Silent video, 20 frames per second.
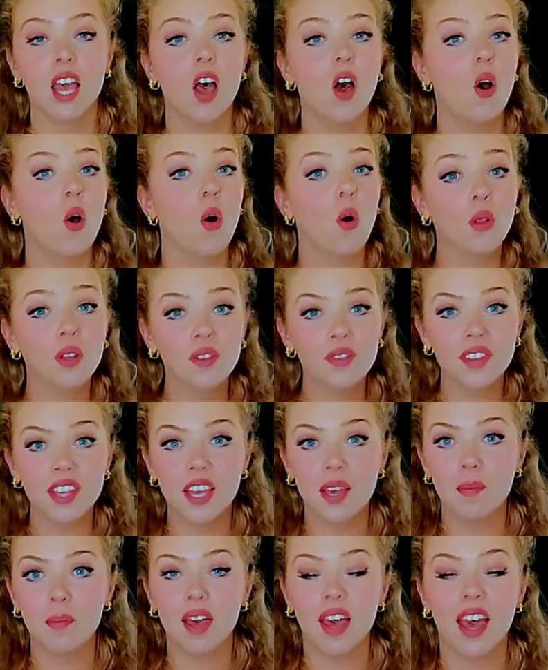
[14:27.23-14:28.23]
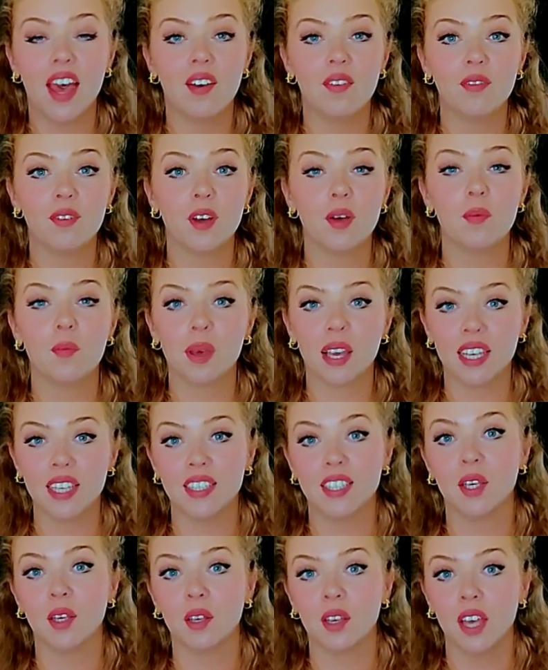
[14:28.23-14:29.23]
All of them have
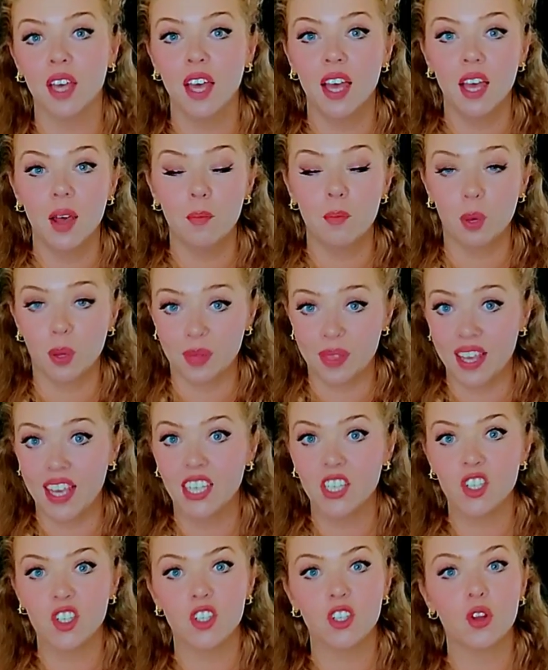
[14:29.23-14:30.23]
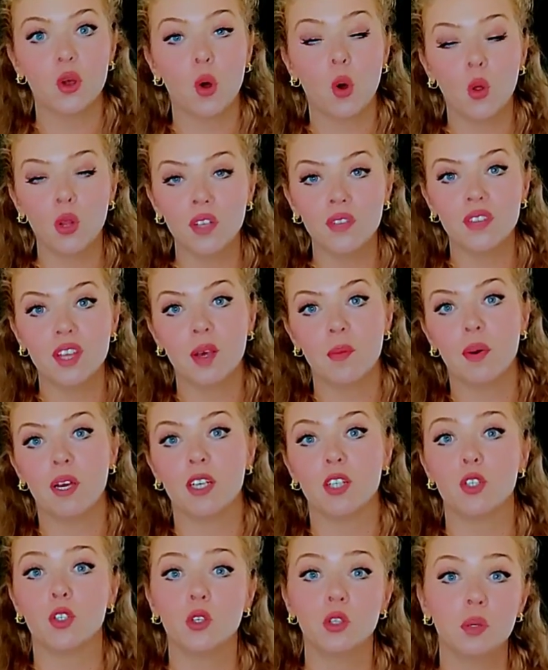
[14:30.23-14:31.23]
amazing protection. All of them are
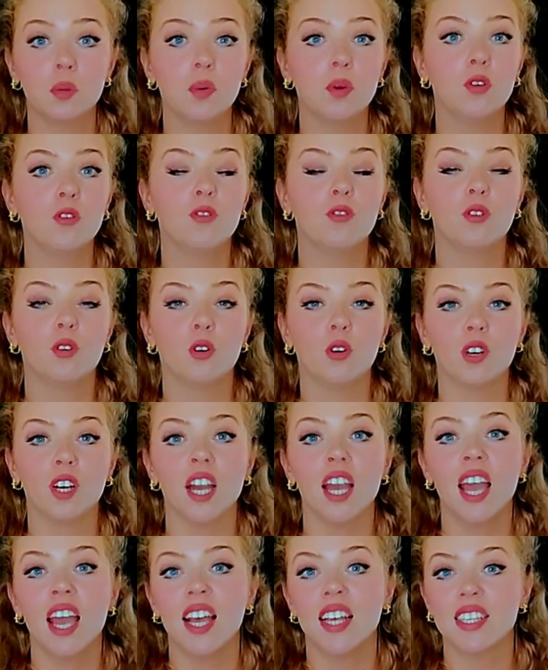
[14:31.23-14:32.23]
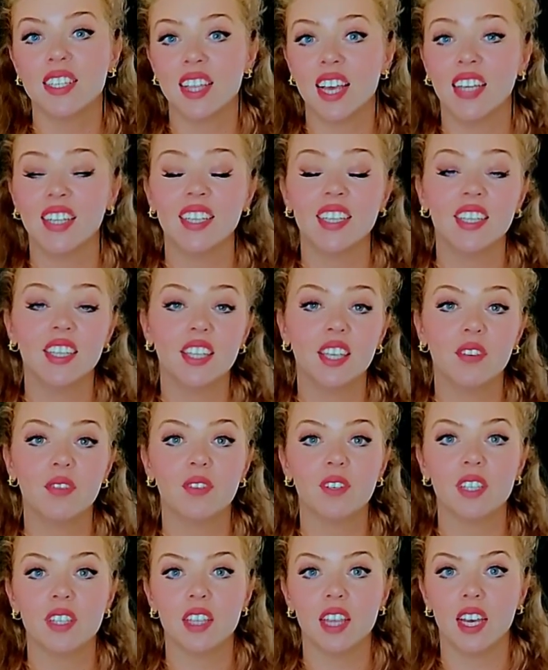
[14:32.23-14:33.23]
suitable for slightly
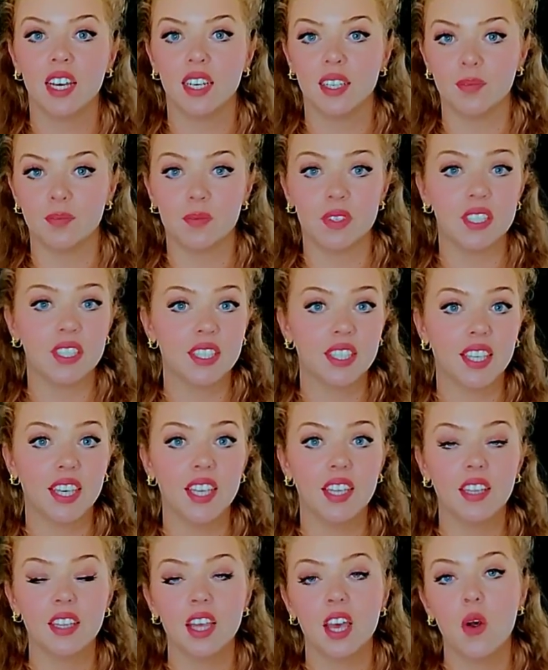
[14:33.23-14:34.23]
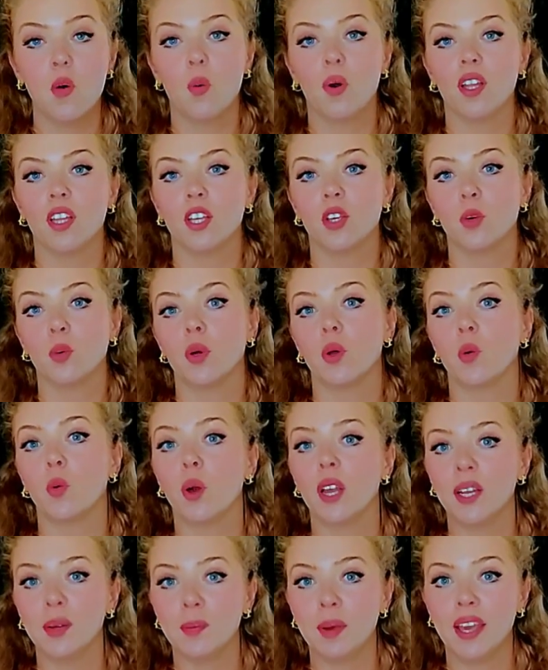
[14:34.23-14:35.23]
different skin, whether you will
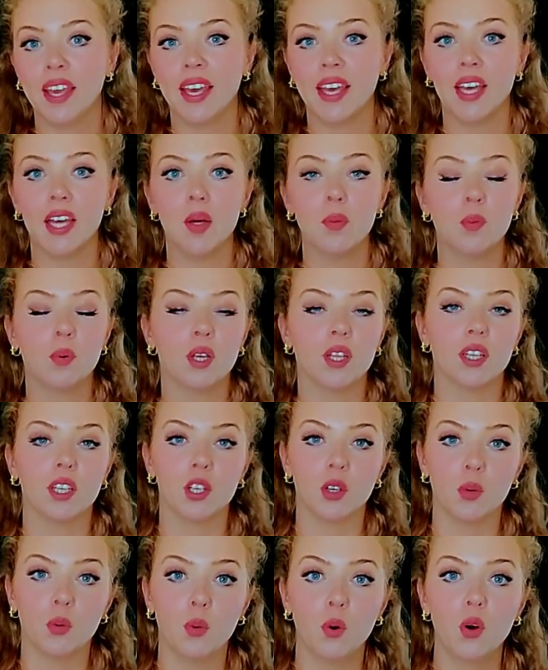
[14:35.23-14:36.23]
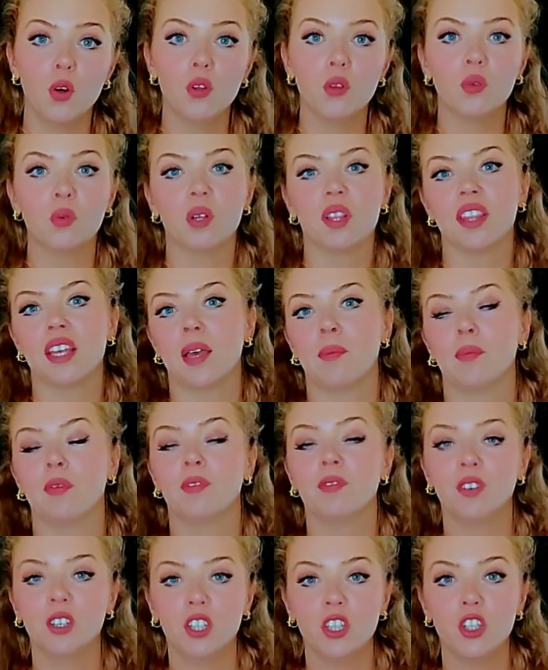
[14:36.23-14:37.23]
wear makeup, whether you won't, what type of
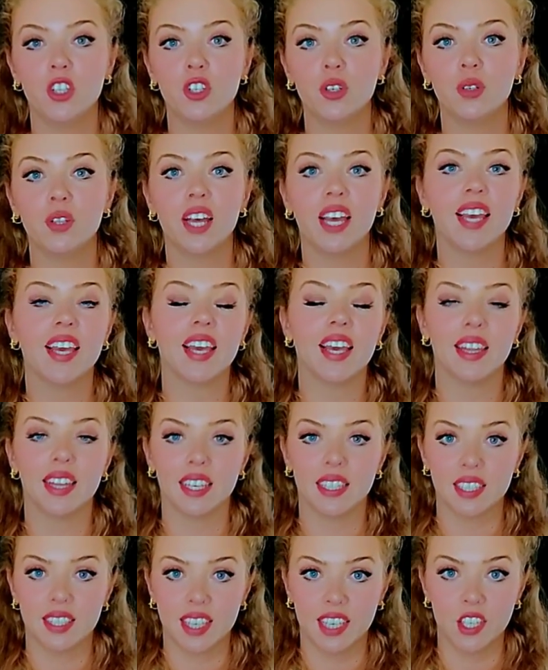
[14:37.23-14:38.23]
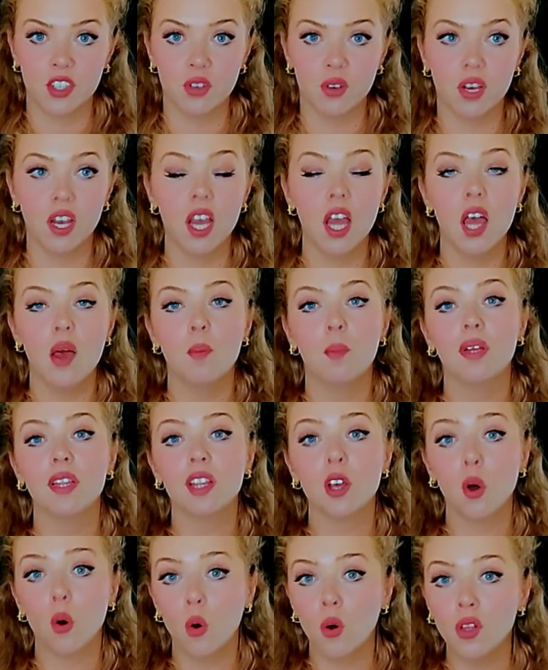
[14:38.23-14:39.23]
finish you like, and etc. But
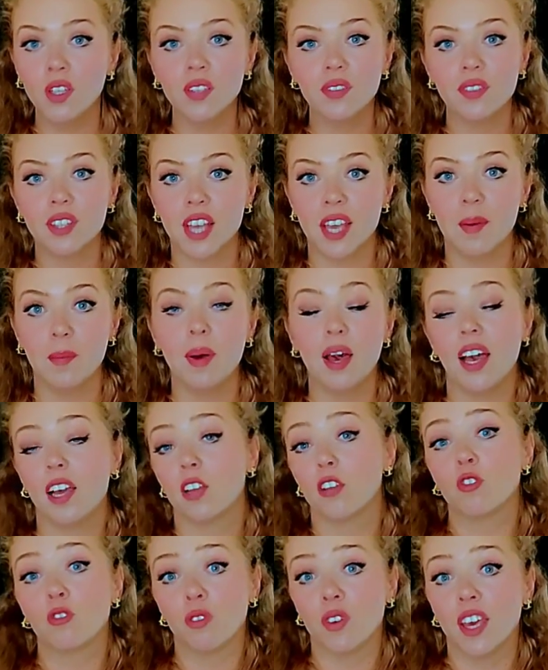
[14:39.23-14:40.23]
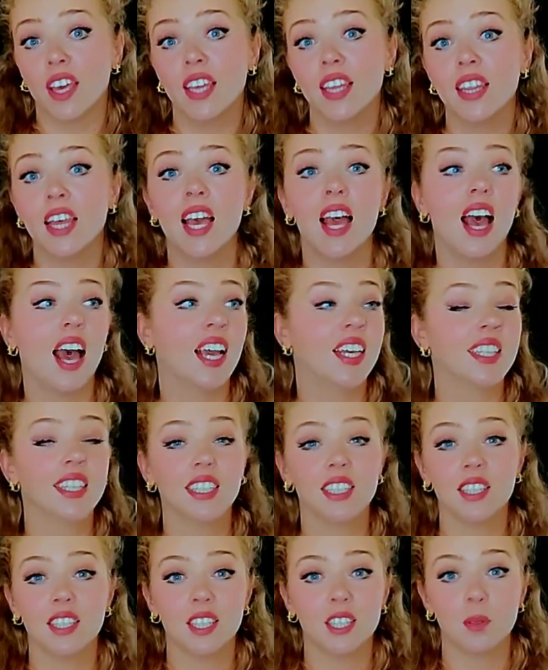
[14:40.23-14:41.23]
all of them are great. I didn't
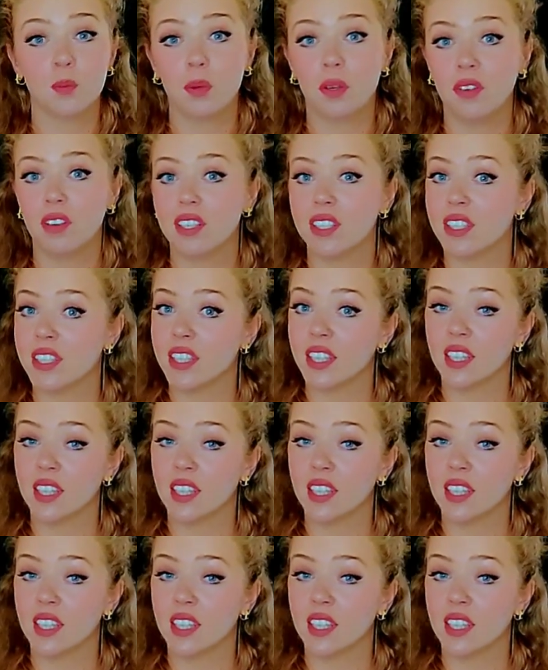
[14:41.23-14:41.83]
experience